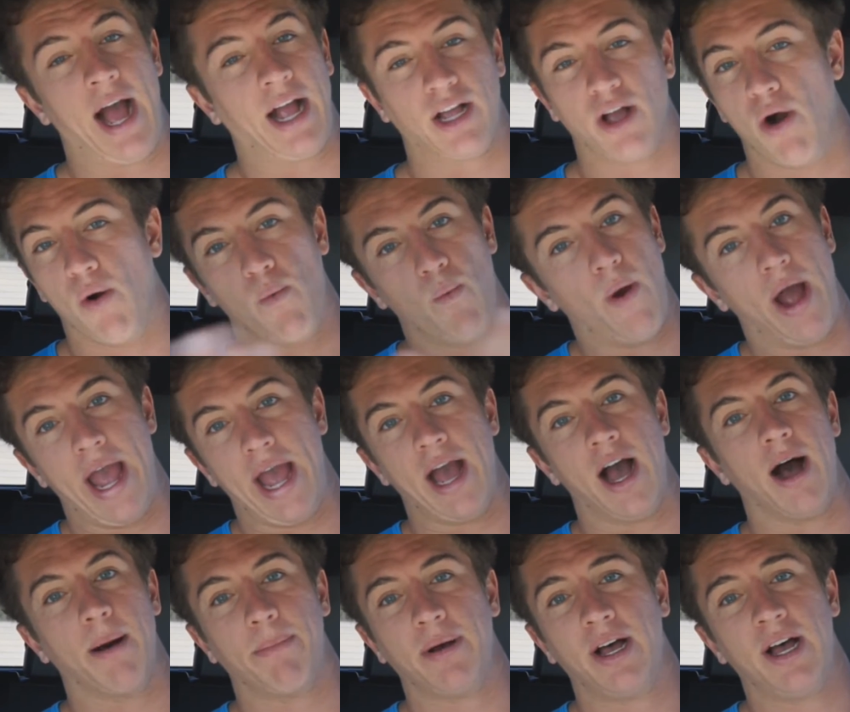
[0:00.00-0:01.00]
I go way
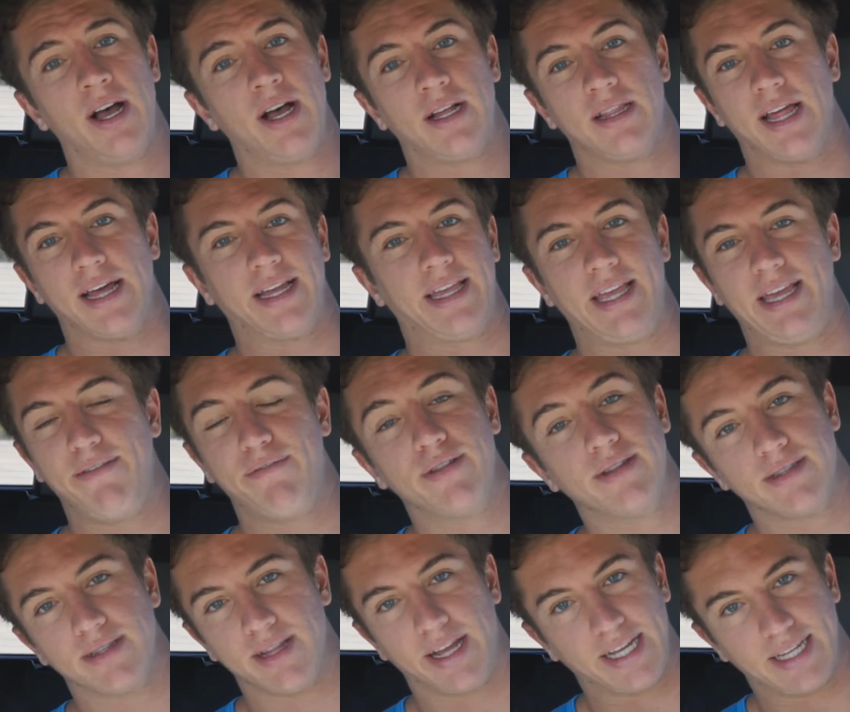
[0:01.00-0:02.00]
up,
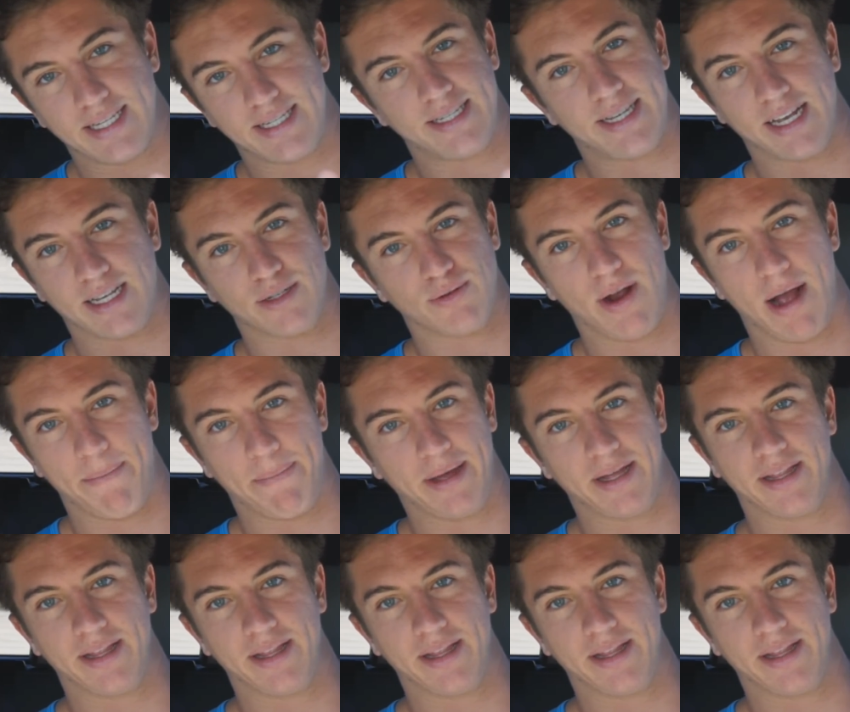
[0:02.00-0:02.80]
even 6 rep